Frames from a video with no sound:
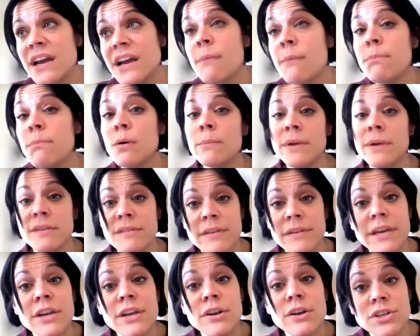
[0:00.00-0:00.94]
a couple months
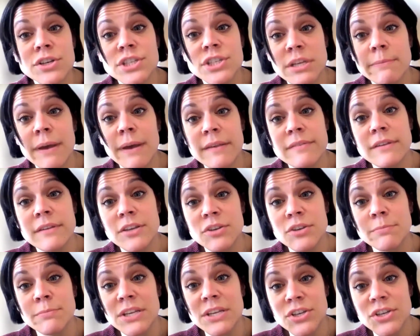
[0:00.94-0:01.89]
later, she
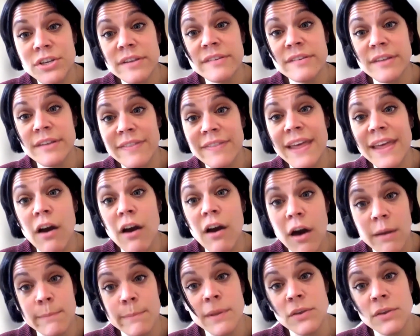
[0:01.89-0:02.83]
messaged me and she said they
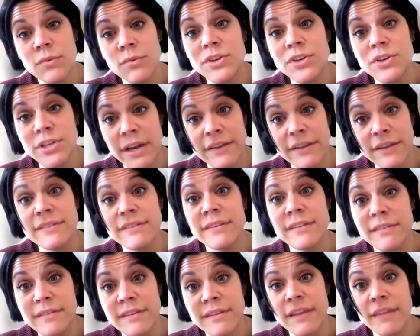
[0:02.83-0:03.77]
got him into a
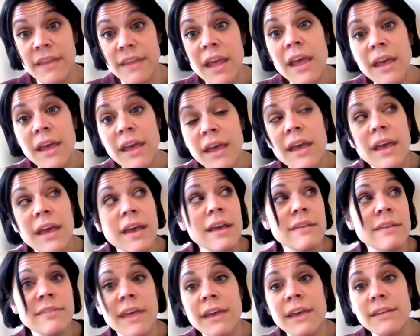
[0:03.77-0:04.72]
geneticist and
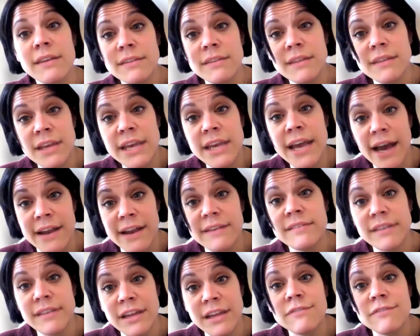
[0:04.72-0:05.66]
he had
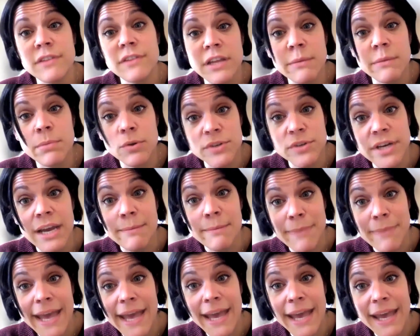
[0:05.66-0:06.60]
Sanfilippo type
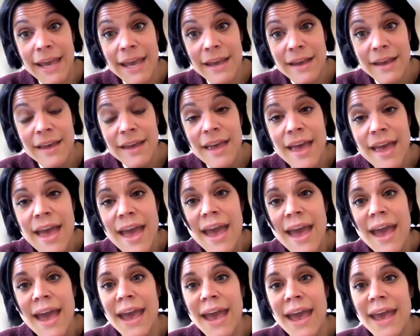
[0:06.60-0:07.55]
A.
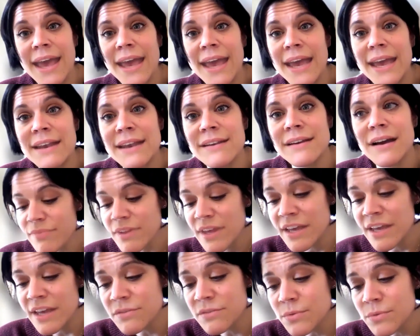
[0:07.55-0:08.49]
And
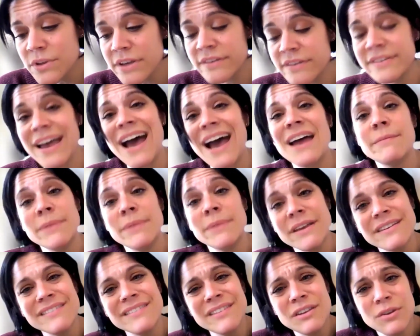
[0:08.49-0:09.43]
it's really sad
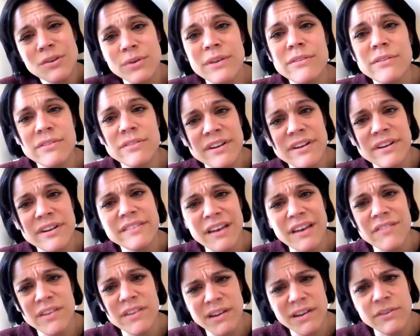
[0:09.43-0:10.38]
because, you know, he was already
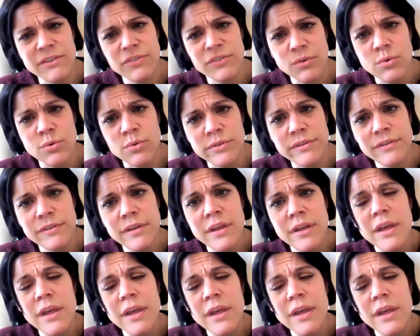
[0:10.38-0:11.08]
7 years old,